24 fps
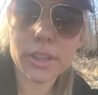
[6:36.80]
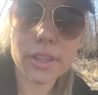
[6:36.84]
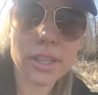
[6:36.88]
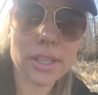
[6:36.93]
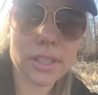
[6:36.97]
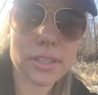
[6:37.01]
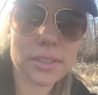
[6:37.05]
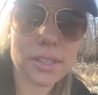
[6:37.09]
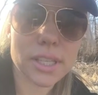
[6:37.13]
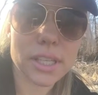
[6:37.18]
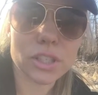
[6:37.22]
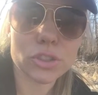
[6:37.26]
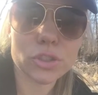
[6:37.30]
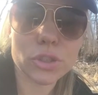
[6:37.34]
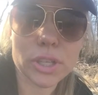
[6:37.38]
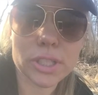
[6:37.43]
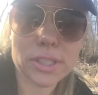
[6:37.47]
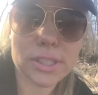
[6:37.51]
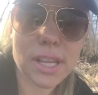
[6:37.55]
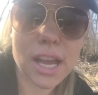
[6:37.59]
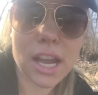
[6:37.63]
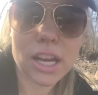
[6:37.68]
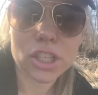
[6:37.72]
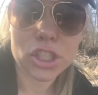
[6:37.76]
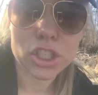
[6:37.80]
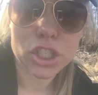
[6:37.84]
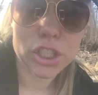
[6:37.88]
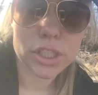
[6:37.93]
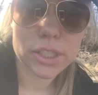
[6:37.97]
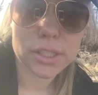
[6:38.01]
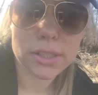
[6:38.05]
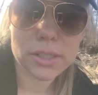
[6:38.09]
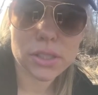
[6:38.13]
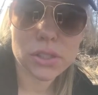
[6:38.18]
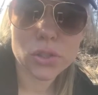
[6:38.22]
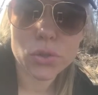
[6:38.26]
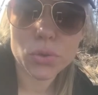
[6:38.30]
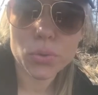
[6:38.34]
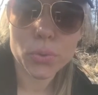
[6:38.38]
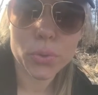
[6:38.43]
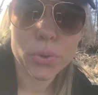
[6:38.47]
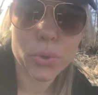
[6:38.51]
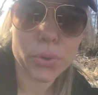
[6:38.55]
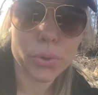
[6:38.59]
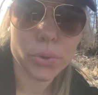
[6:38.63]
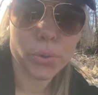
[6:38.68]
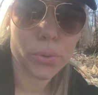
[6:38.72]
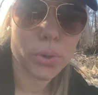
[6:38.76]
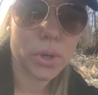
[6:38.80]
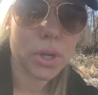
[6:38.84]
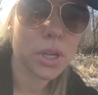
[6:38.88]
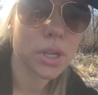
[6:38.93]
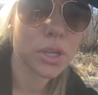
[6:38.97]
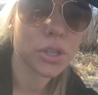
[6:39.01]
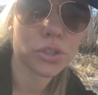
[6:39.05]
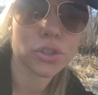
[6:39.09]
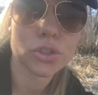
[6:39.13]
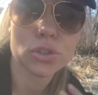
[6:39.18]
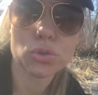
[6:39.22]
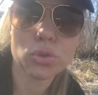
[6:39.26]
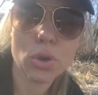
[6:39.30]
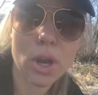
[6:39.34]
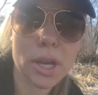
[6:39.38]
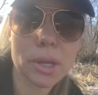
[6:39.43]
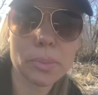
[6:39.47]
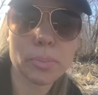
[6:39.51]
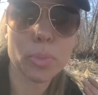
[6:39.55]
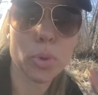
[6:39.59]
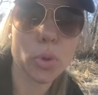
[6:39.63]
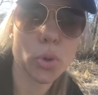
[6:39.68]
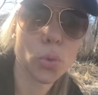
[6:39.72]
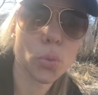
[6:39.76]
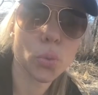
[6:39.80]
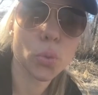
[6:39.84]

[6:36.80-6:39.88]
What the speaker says: things like transactions through Stripe or